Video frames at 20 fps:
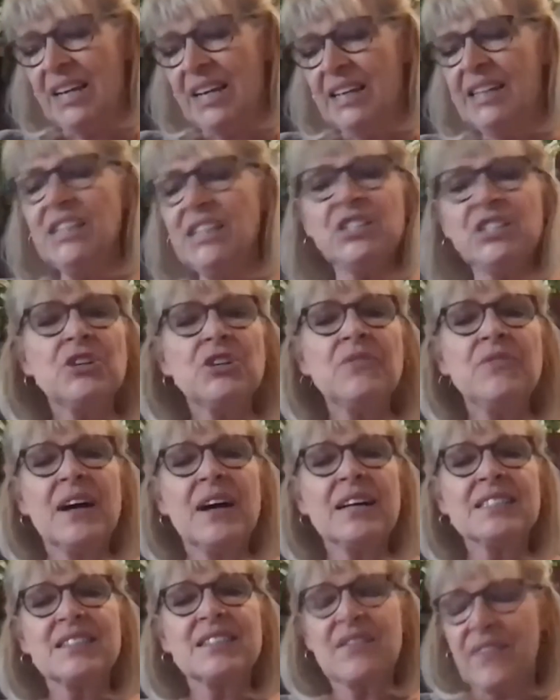Each of
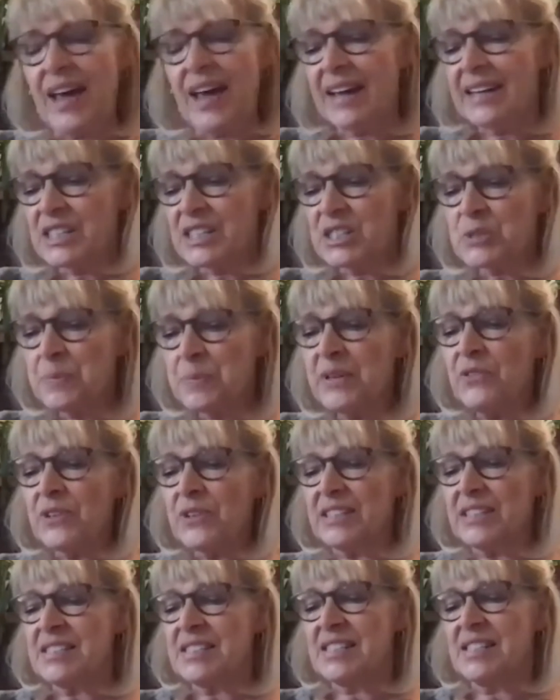us have had
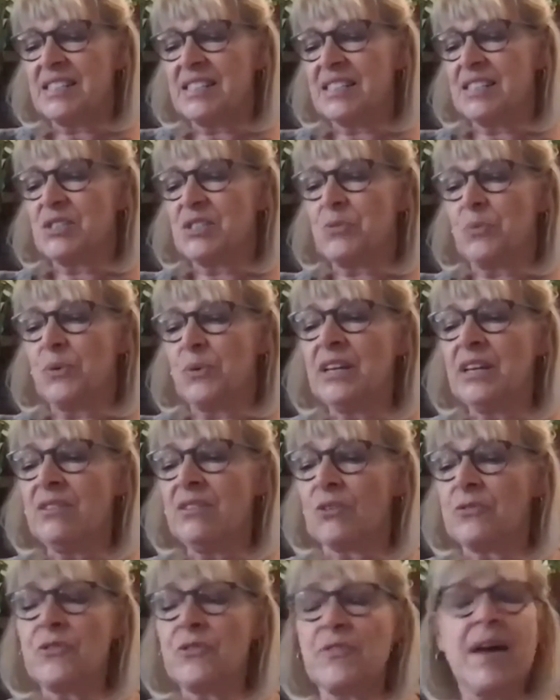experiences this week,
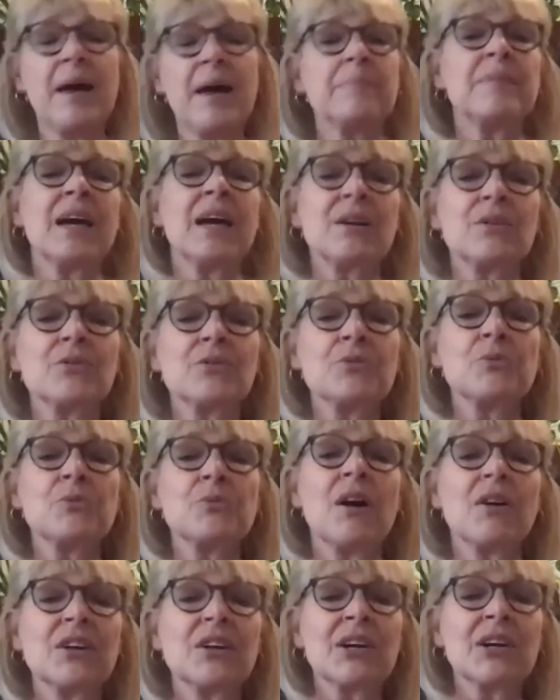or for that matter,
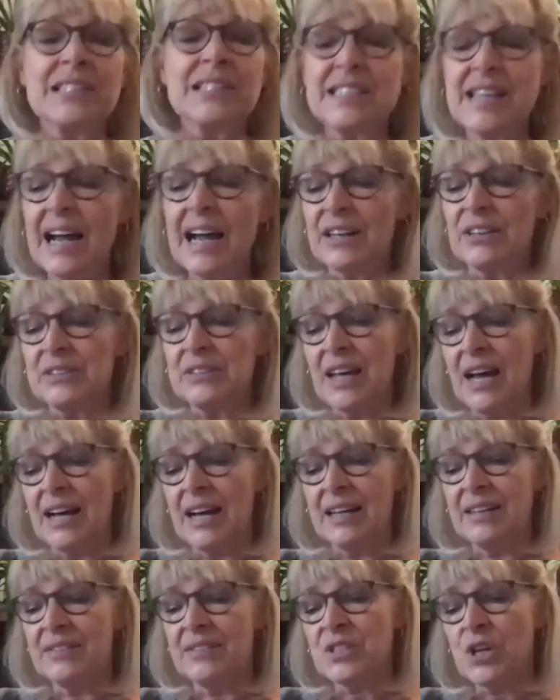throughout our entire
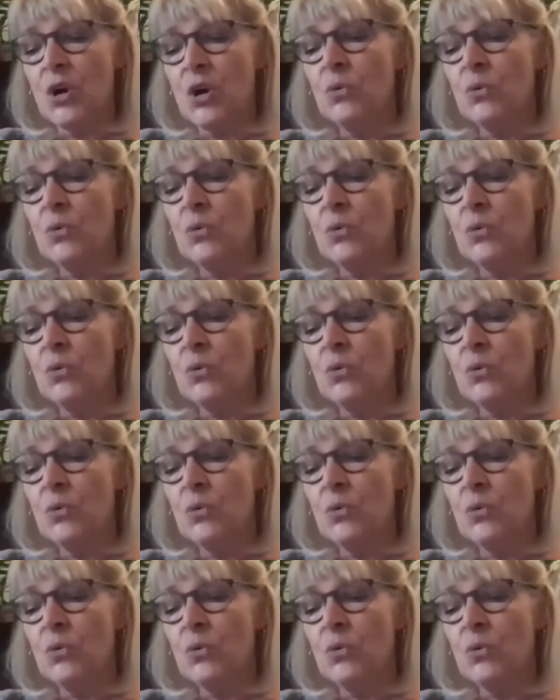lives,